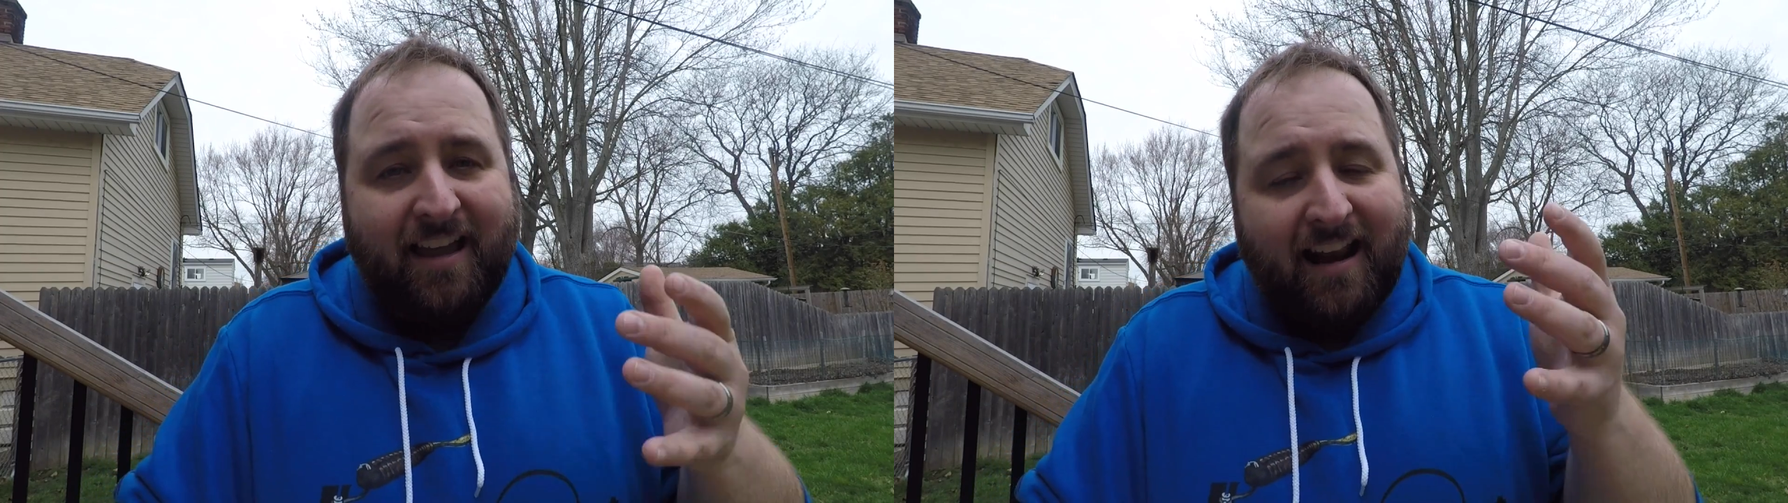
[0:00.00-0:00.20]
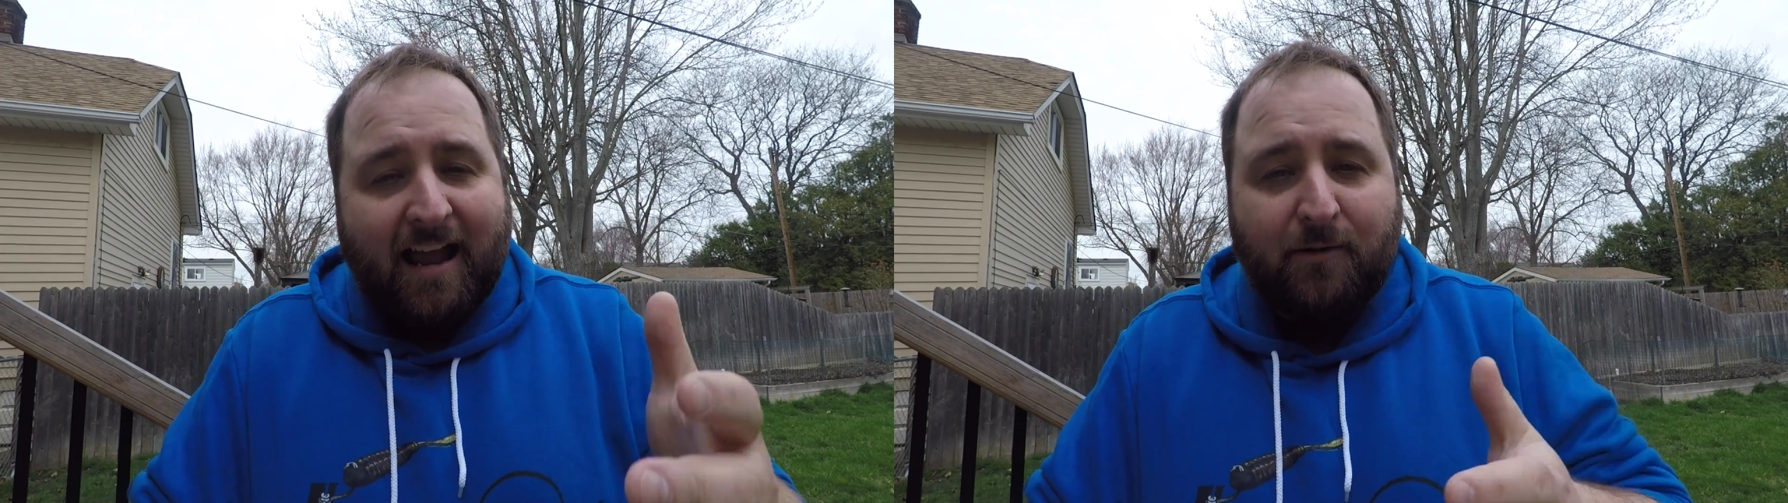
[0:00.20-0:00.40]

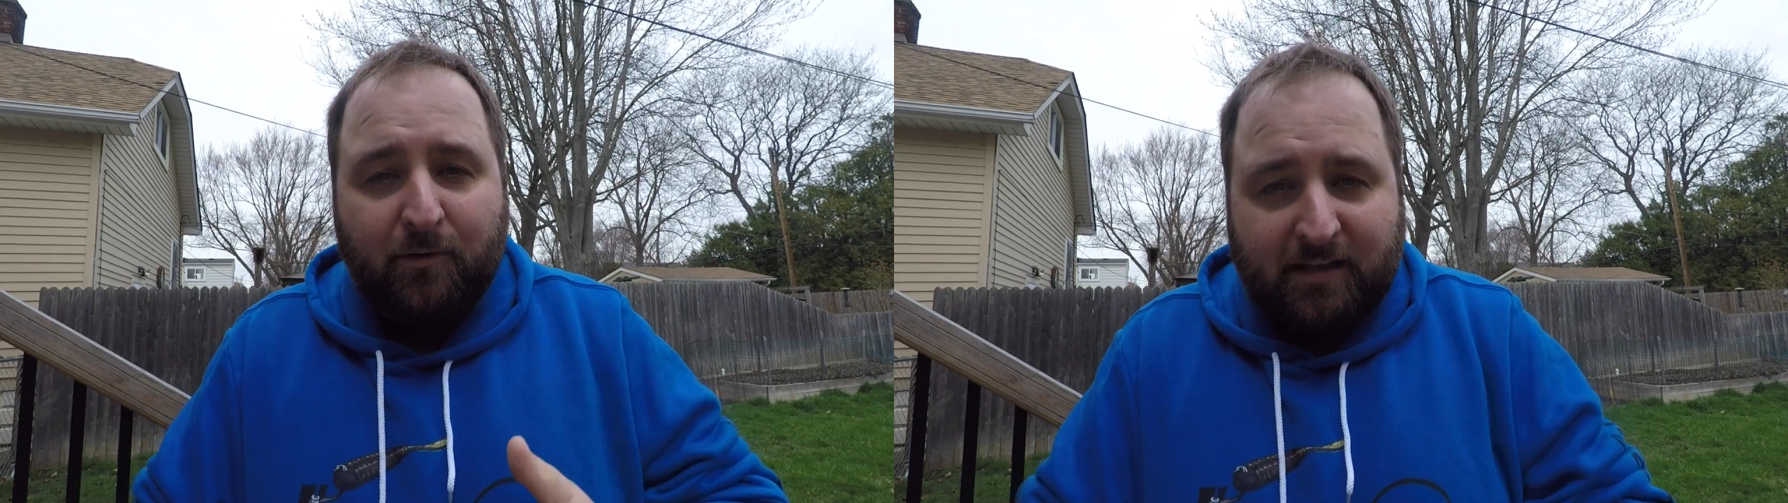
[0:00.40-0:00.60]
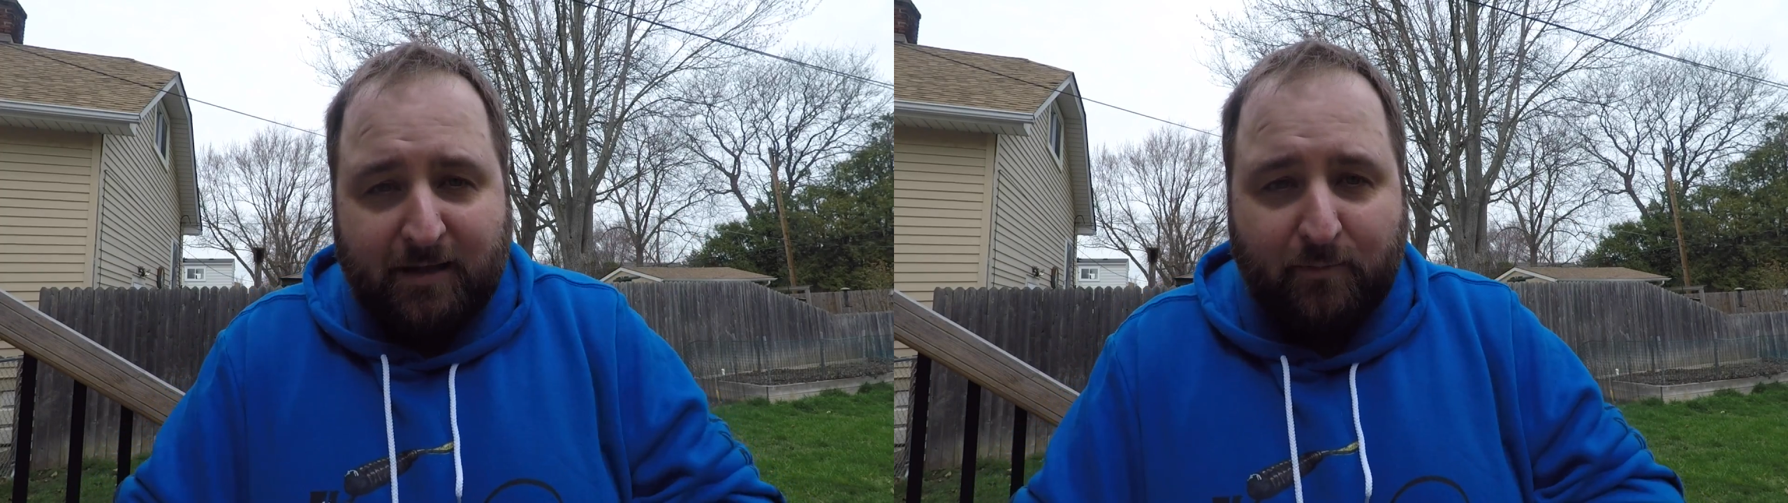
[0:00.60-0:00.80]
and I
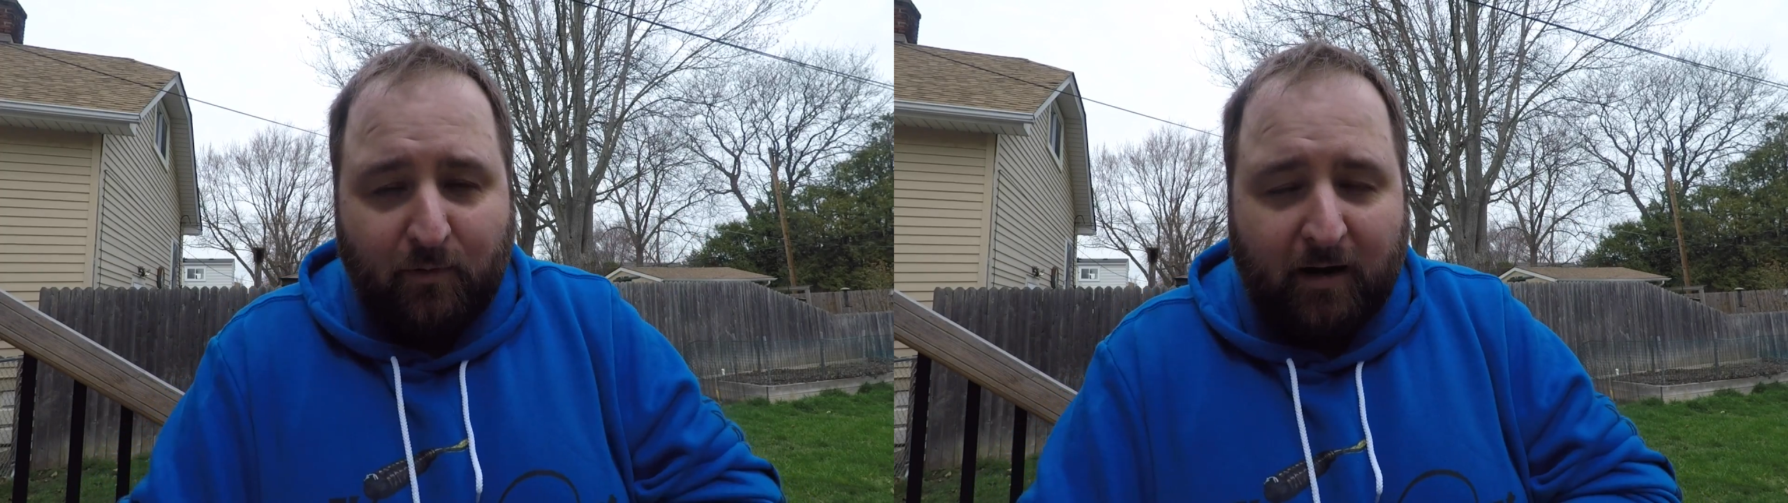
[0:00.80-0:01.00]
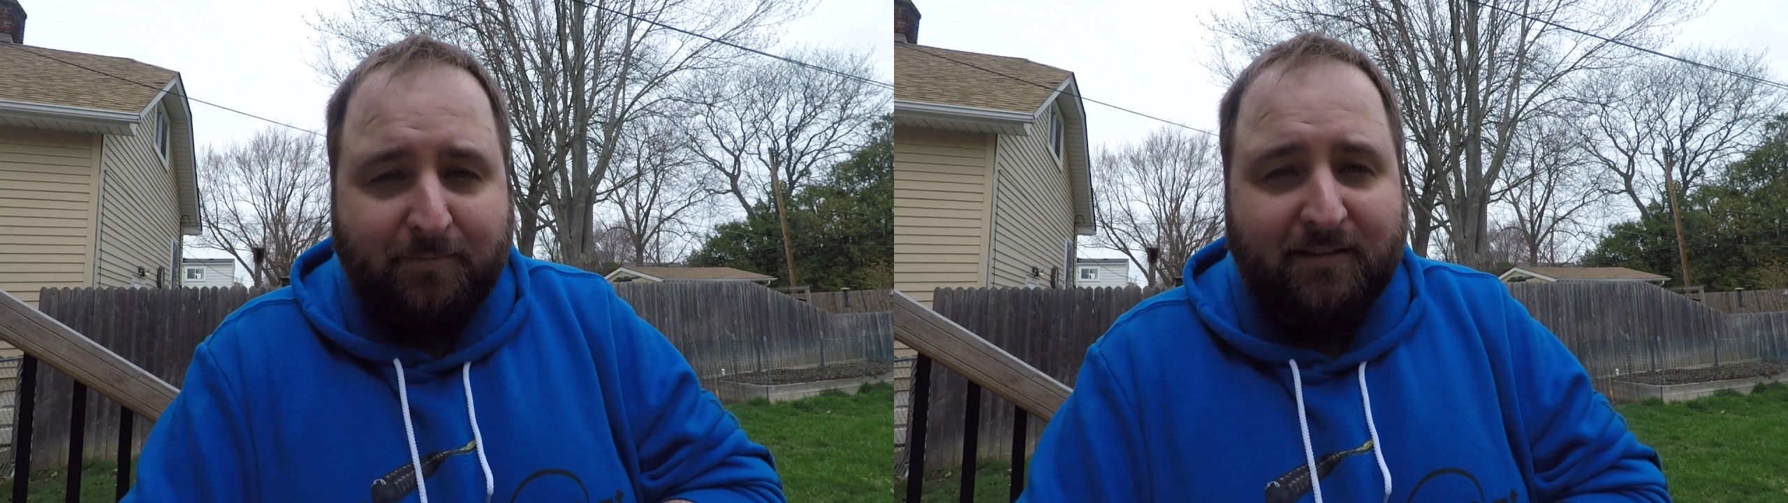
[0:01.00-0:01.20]
will keep you
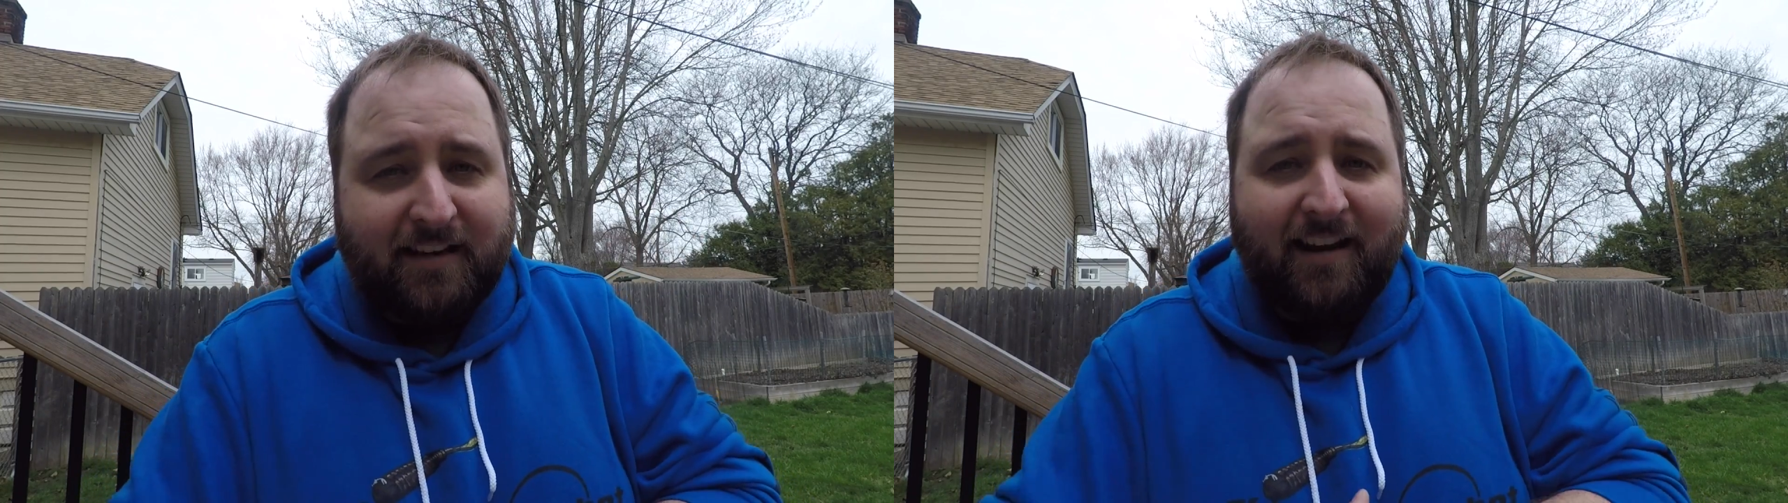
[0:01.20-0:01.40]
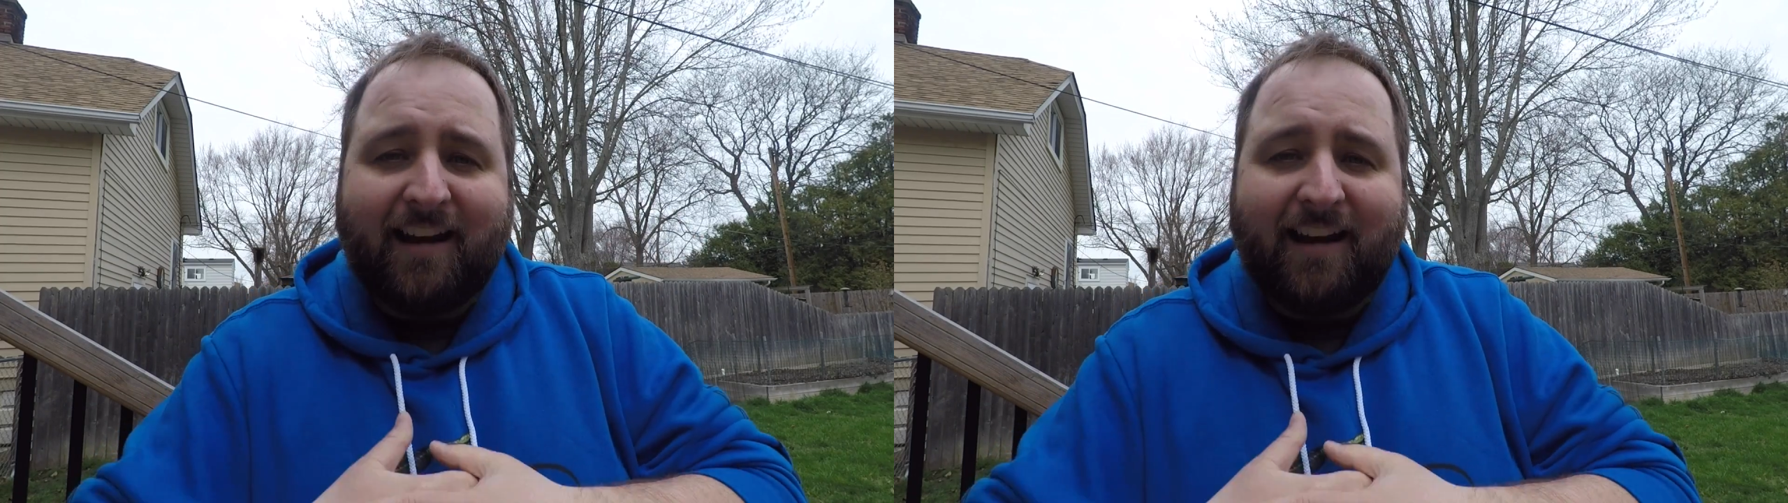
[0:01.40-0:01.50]
up to date